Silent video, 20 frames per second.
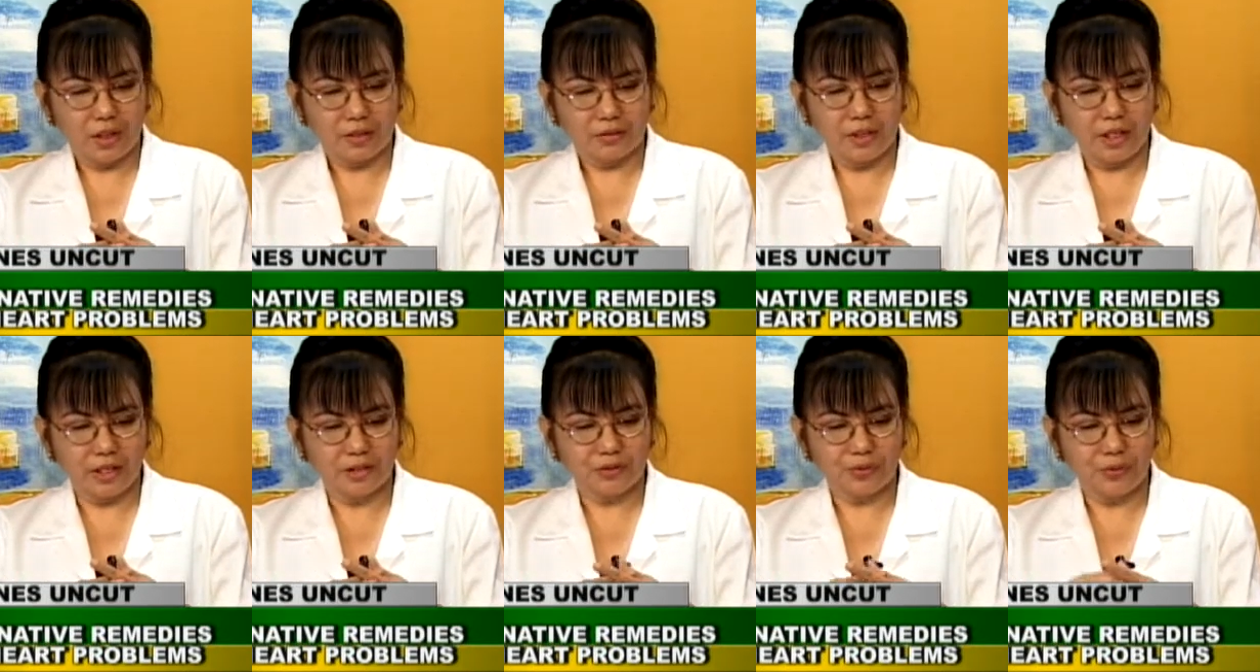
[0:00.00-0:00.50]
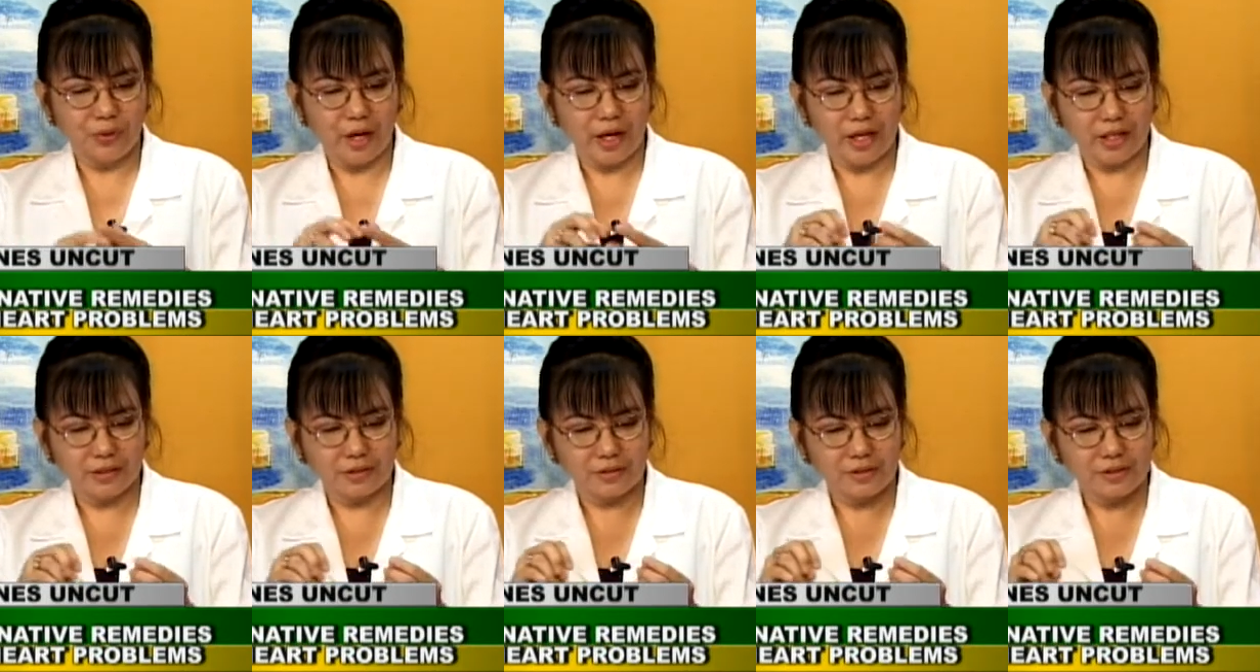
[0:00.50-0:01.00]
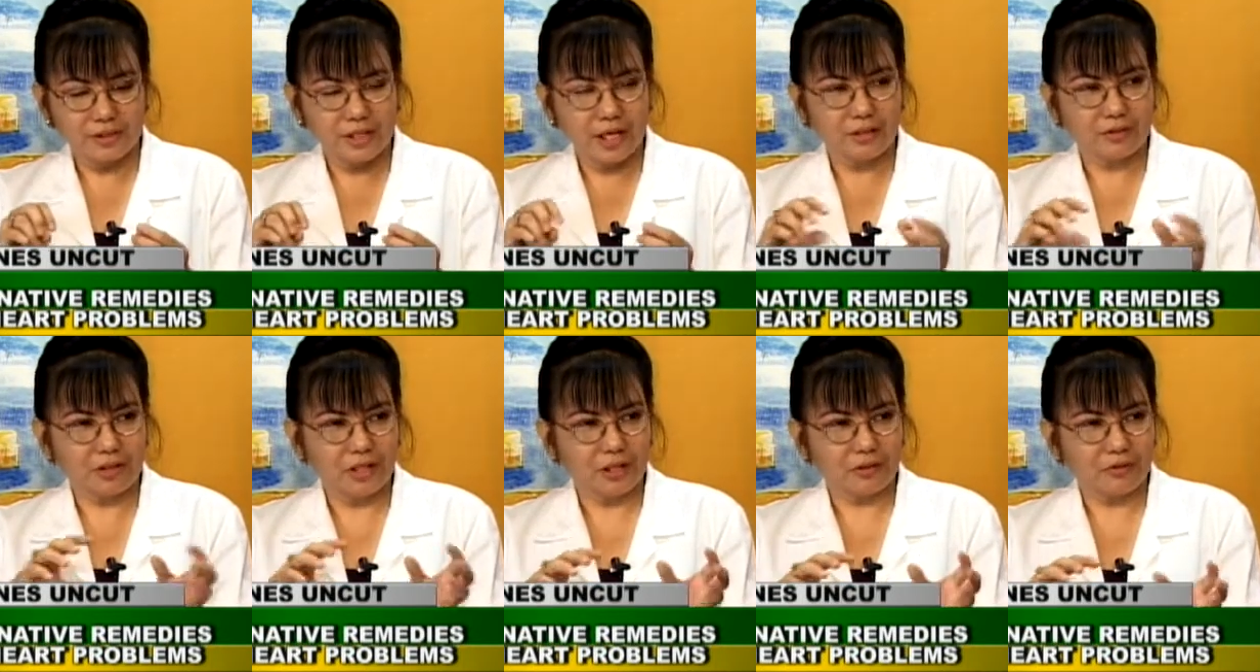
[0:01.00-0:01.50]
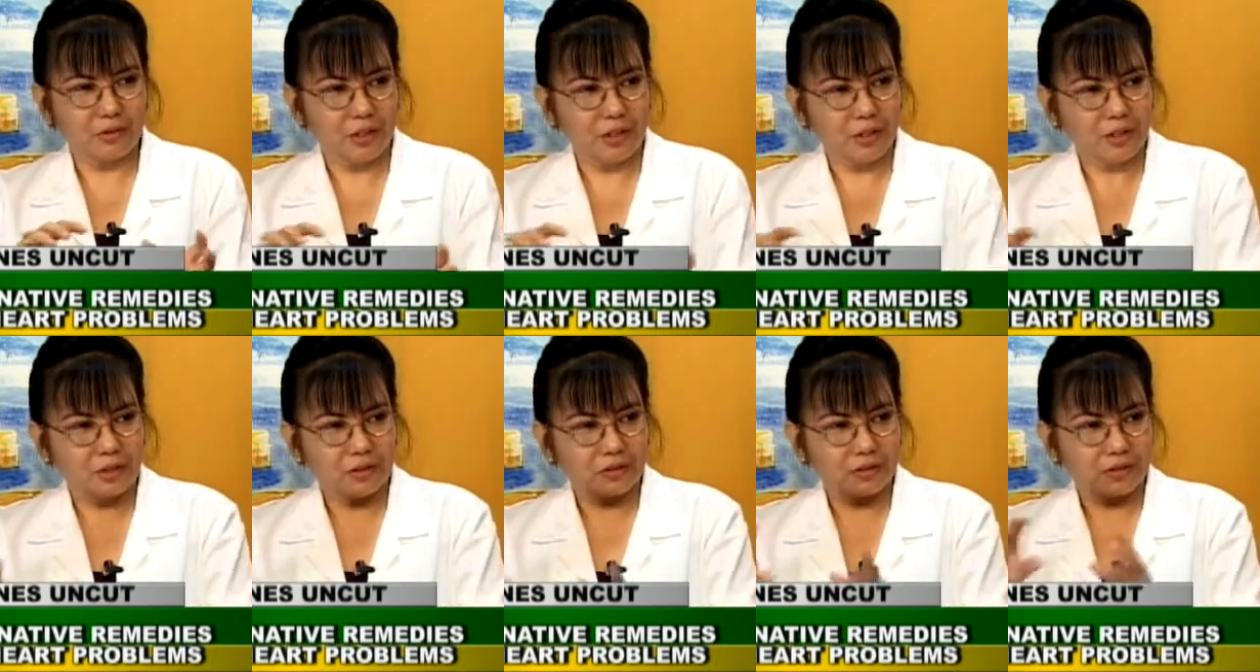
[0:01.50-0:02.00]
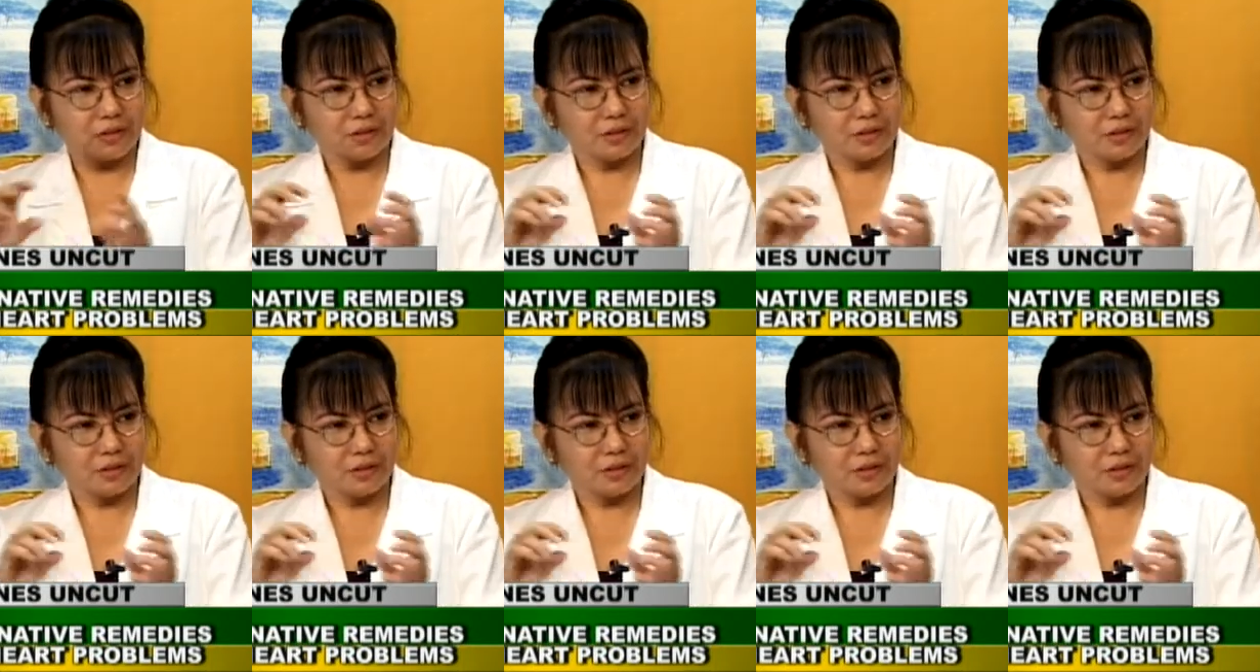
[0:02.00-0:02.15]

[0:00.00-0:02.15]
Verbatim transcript: they tried sending their